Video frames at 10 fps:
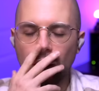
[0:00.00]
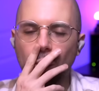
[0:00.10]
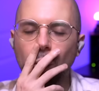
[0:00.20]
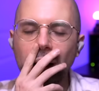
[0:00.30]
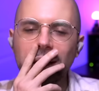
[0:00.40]

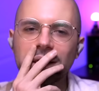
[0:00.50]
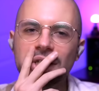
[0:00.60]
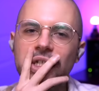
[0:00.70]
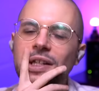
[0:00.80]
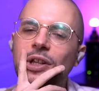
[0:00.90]
Why did
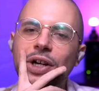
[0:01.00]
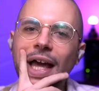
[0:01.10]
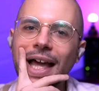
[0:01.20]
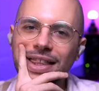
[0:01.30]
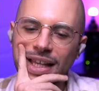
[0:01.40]
she look
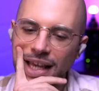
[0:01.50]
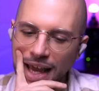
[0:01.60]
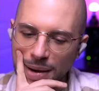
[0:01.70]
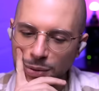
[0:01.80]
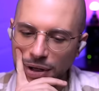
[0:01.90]
at the
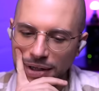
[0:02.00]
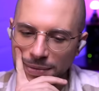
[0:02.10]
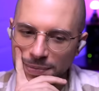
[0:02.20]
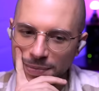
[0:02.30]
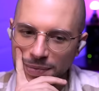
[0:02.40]
camera?